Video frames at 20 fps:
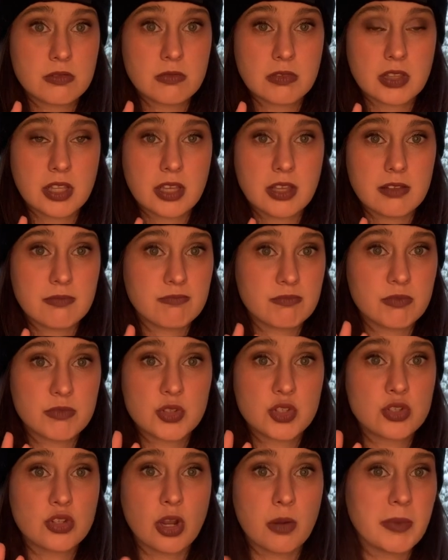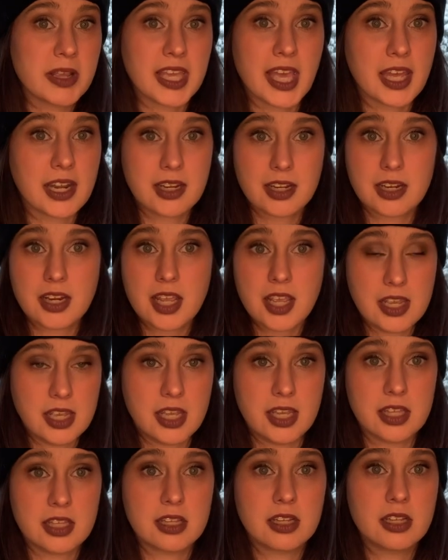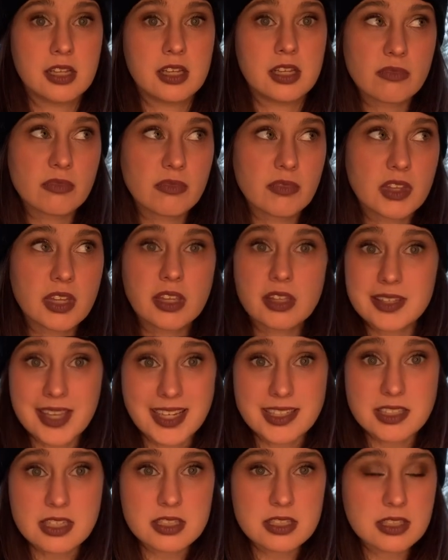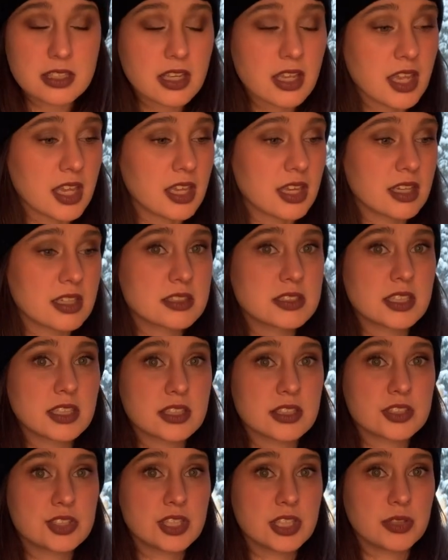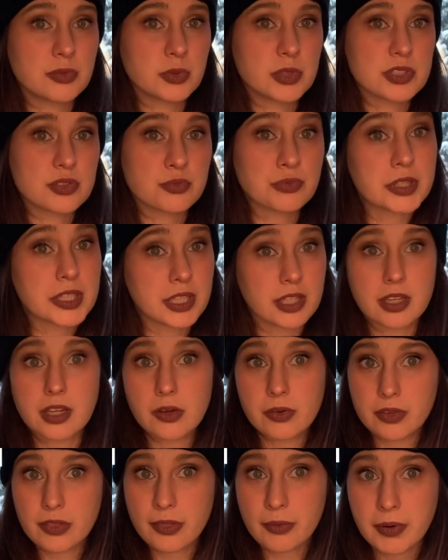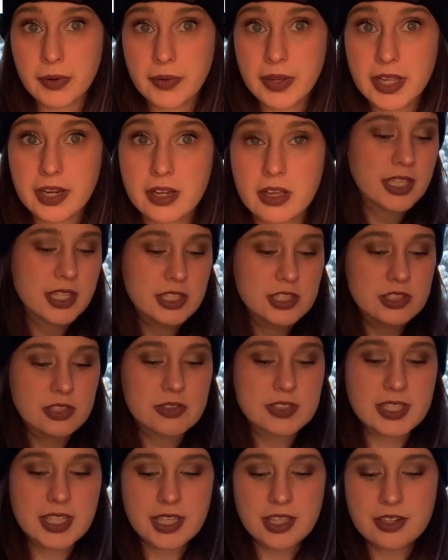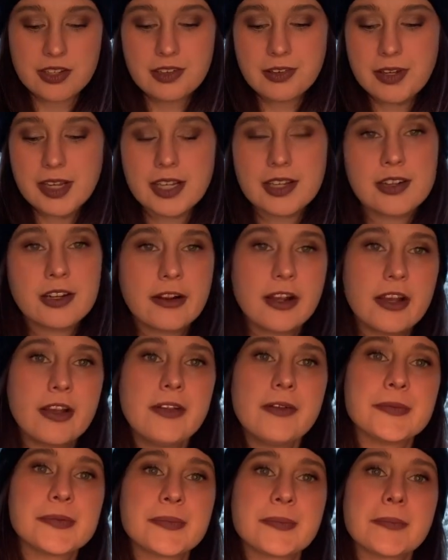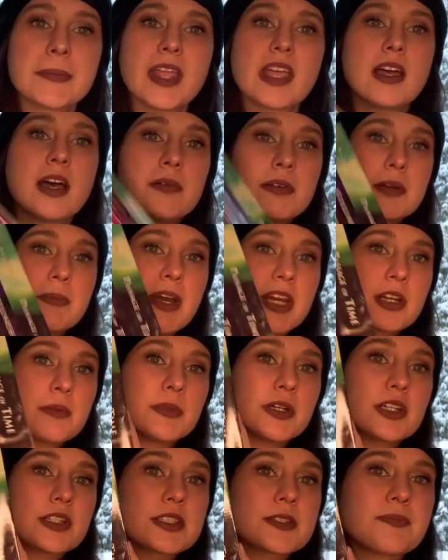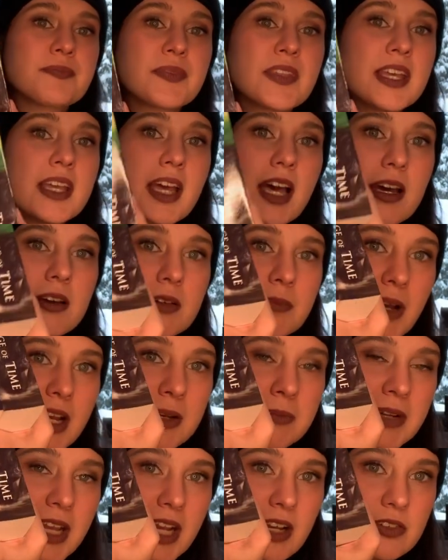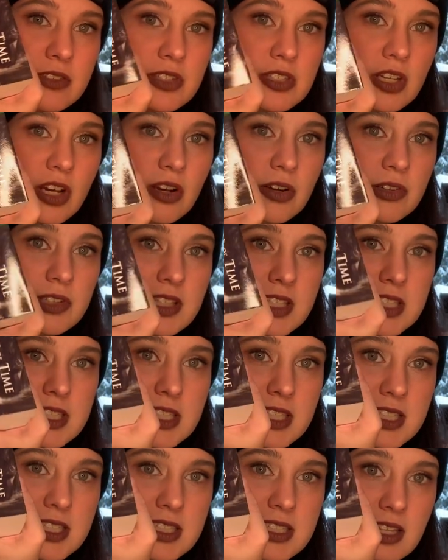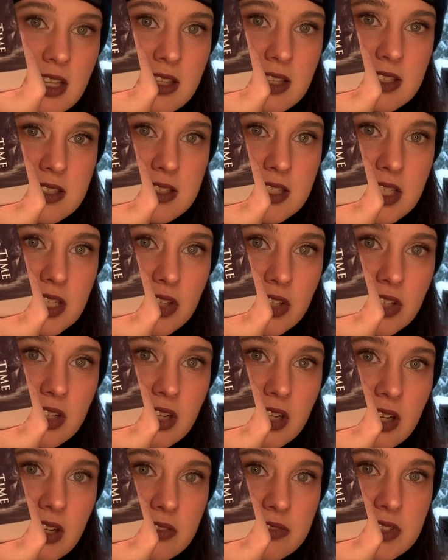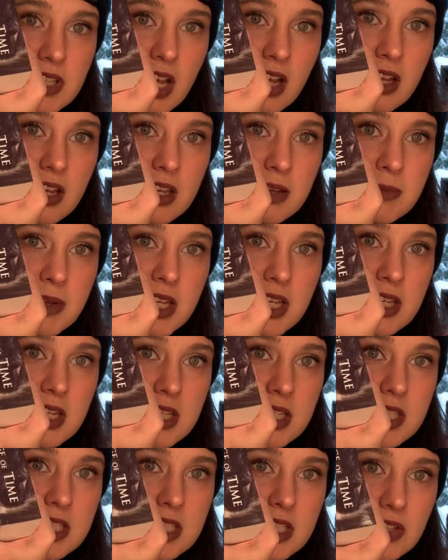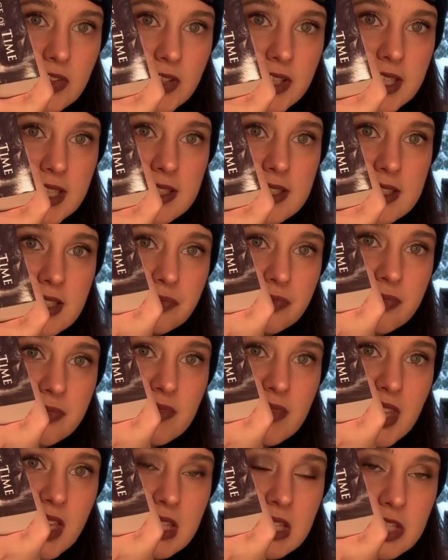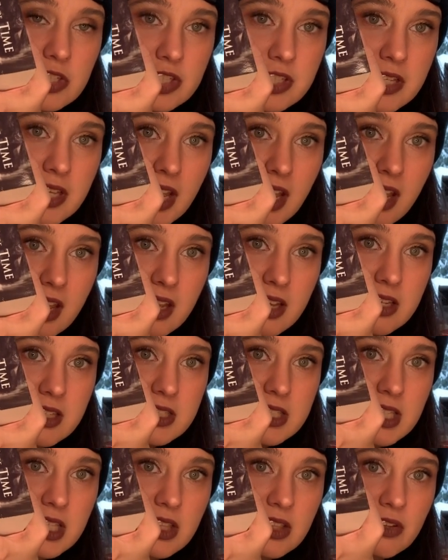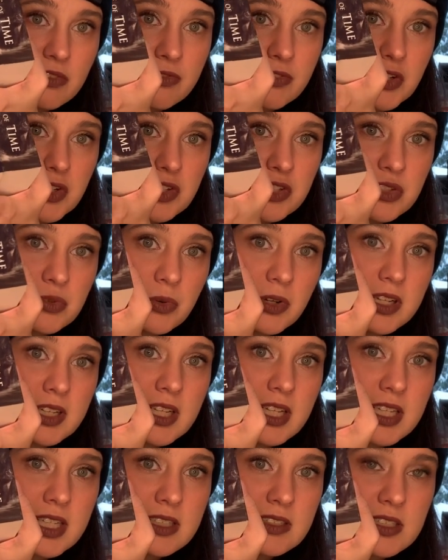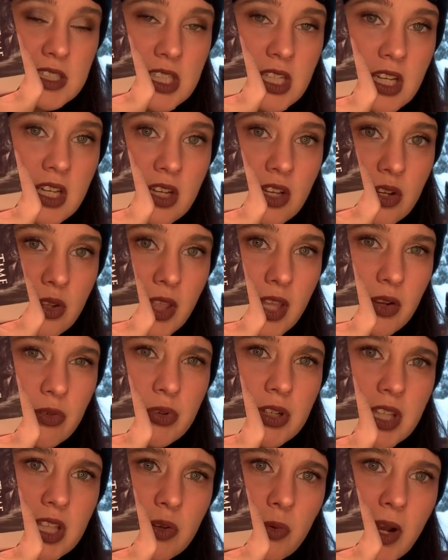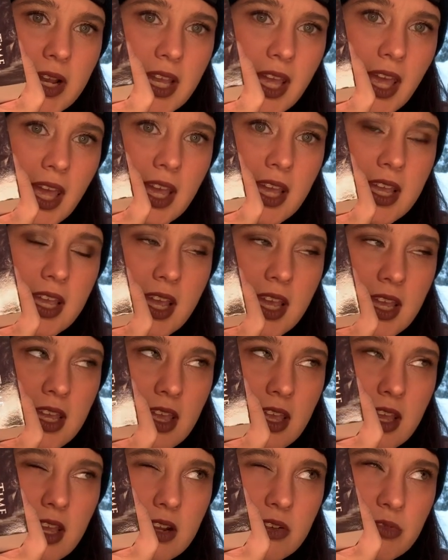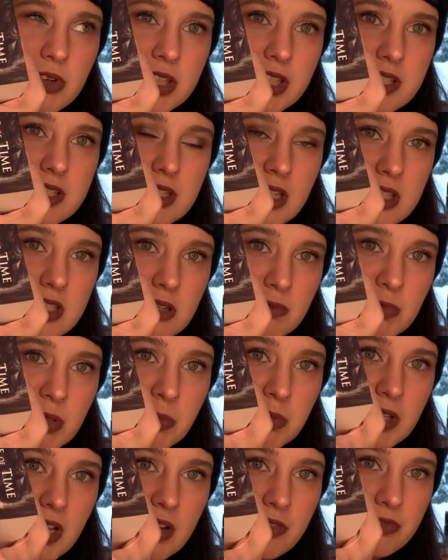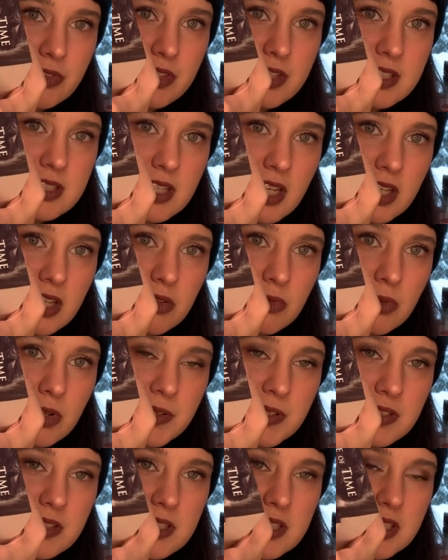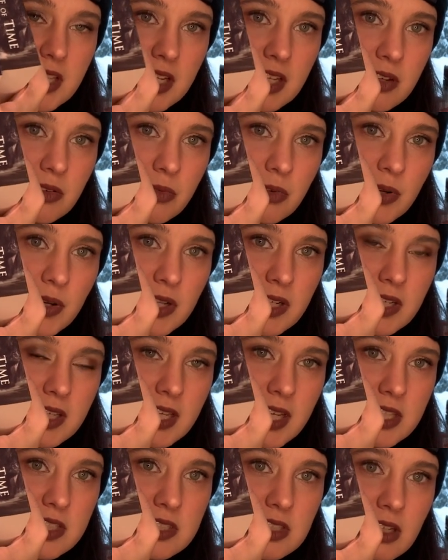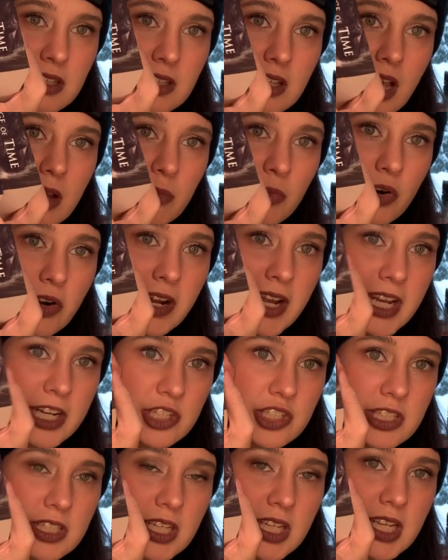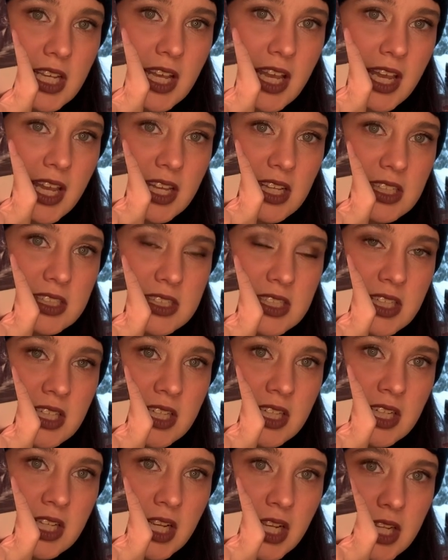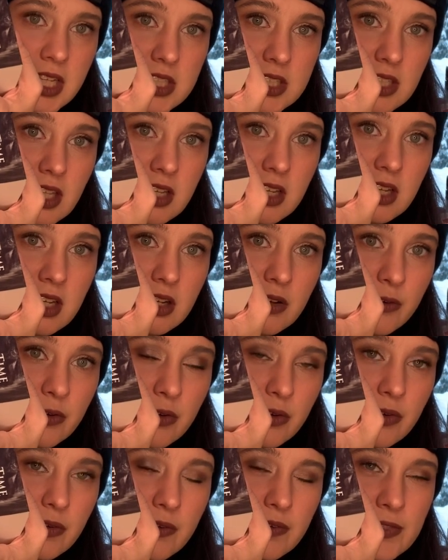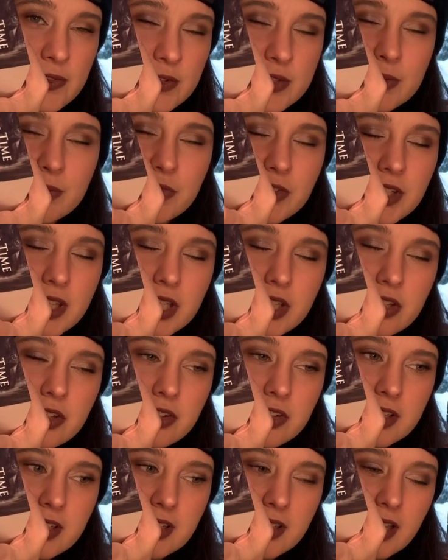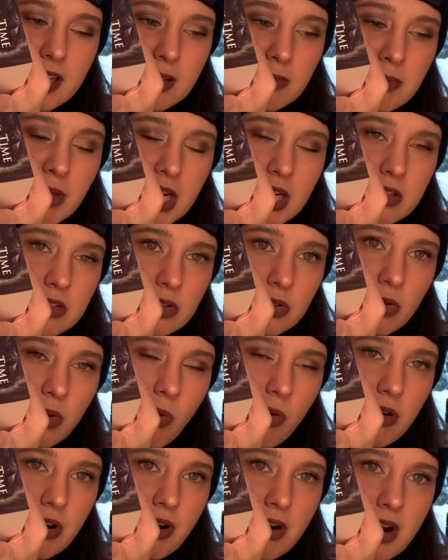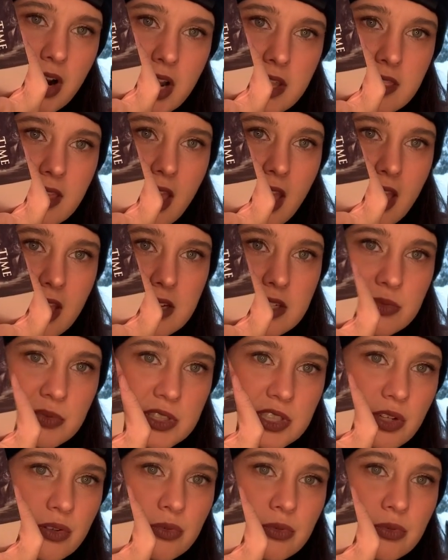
the Snowmageddon hit Texas, and she was really going through it. So I was like, you know what, girl, I'm gonna buy your books. I'm gonna buy them now. So this is the Seeker of Time series that she has. The first one is like really Y A and really sets up the plot for the second one. The second one gets a lot more action-y, and is there's some really good like medical horror at the end, which I,